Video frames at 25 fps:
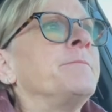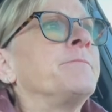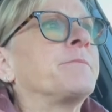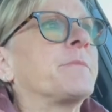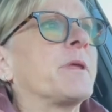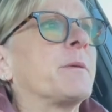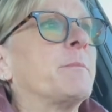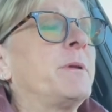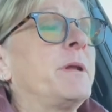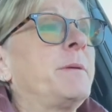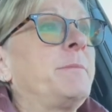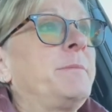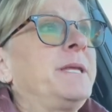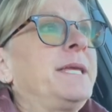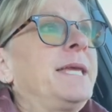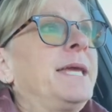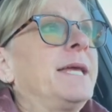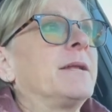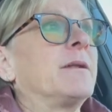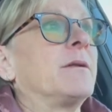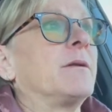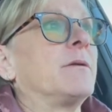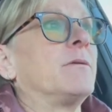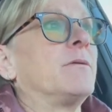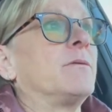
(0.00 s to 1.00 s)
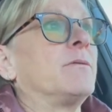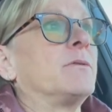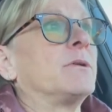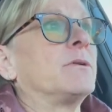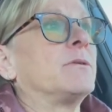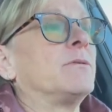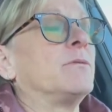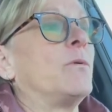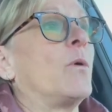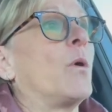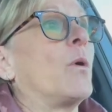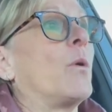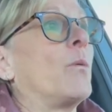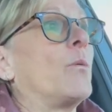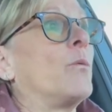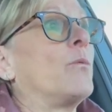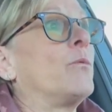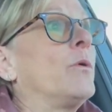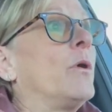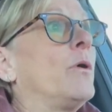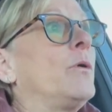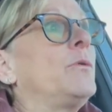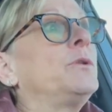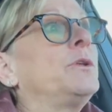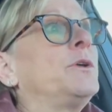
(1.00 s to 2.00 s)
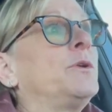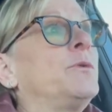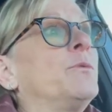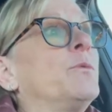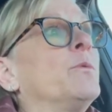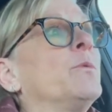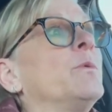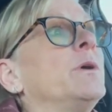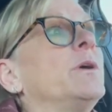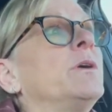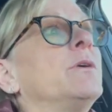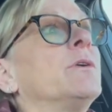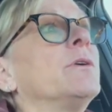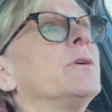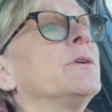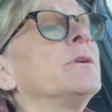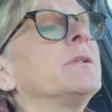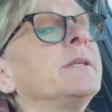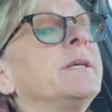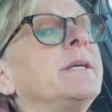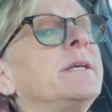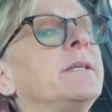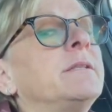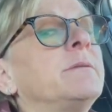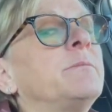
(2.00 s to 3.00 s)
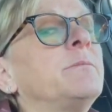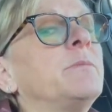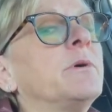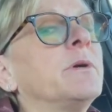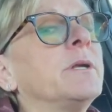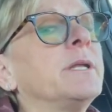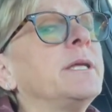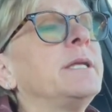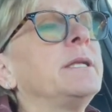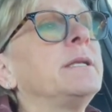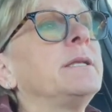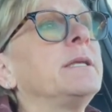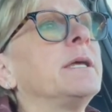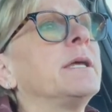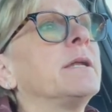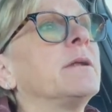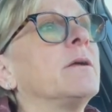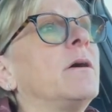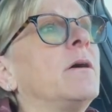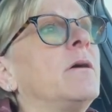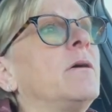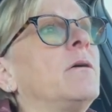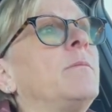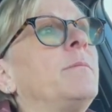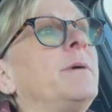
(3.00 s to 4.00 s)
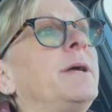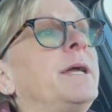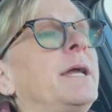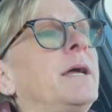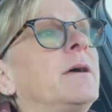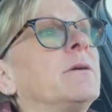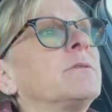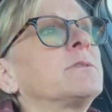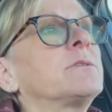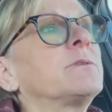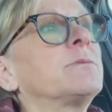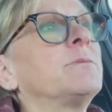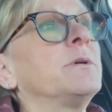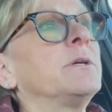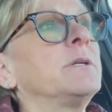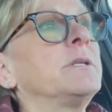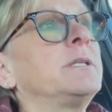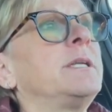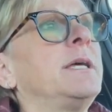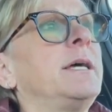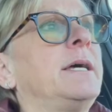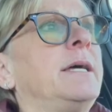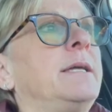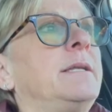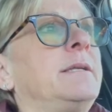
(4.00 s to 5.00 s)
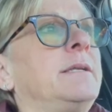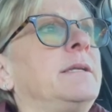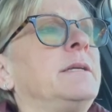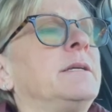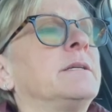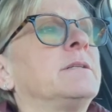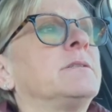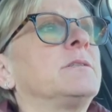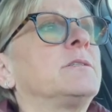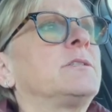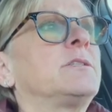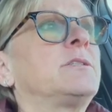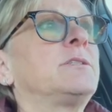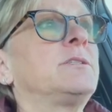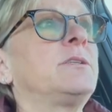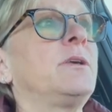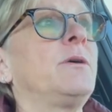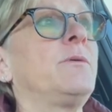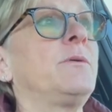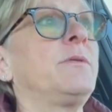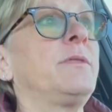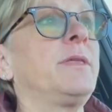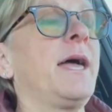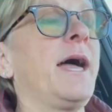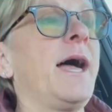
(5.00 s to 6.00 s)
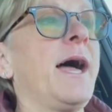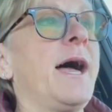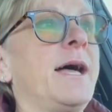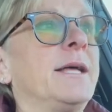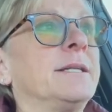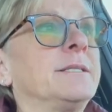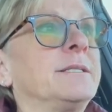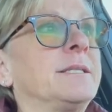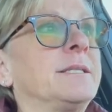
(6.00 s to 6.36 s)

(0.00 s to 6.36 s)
but I'm going to get rolling real early in the morning, get all my housework done so that